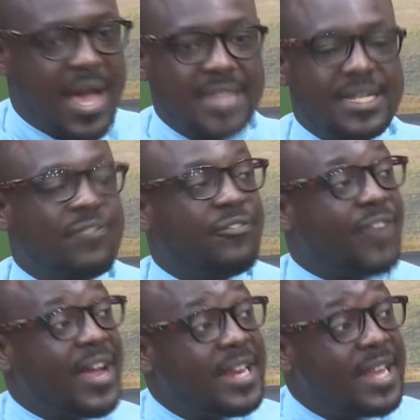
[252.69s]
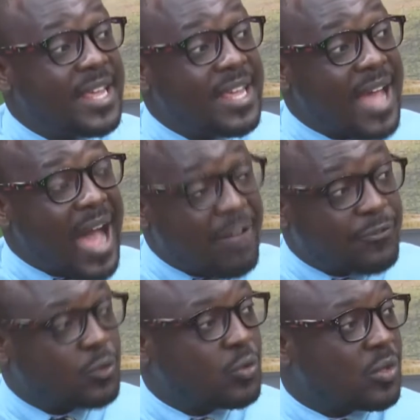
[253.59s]
As a Friday
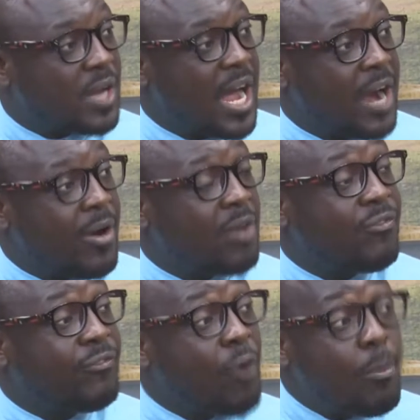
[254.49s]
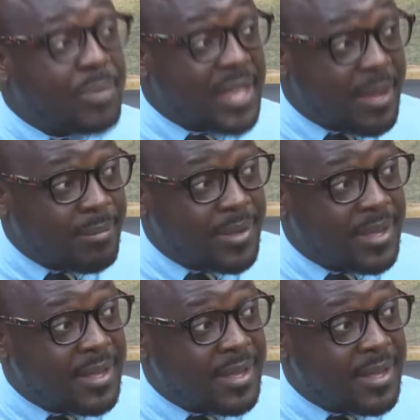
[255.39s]
afternoon, around 4 p.m.,